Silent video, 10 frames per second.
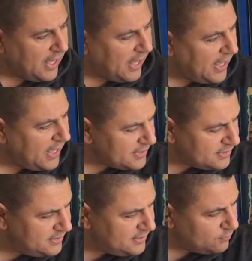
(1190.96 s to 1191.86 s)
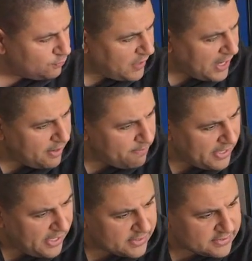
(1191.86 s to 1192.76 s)
At the ramp
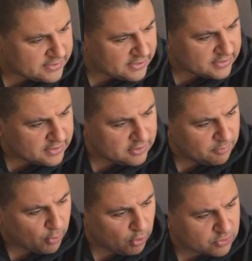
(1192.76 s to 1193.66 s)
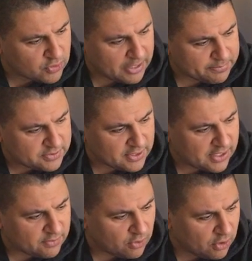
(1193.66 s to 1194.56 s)
exit, the ball drops
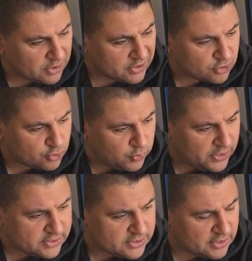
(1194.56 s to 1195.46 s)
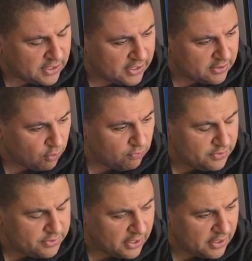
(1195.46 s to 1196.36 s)
down on a switch, and over
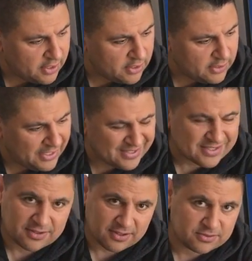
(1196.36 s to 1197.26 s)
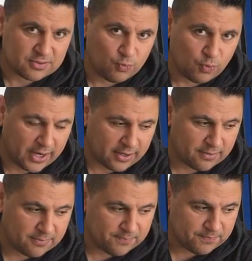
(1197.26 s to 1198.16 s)
there, it has got some wear.
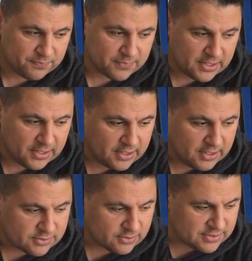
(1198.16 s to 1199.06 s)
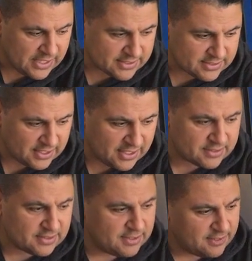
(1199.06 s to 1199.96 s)
So Zach
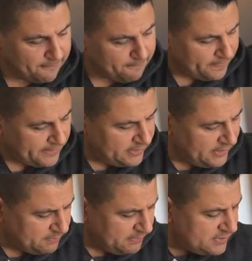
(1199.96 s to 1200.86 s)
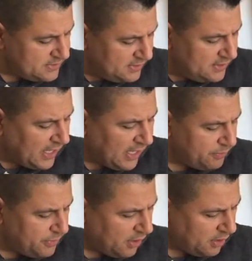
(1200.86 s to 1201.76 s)
said, let me see how
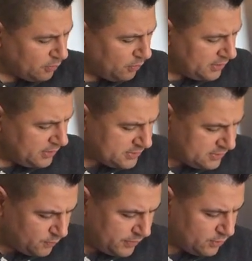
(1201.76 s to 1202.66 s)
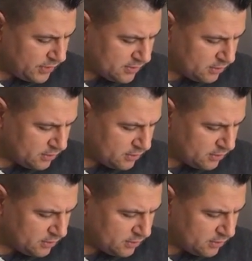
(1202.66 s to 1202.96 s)
the other one is when you get it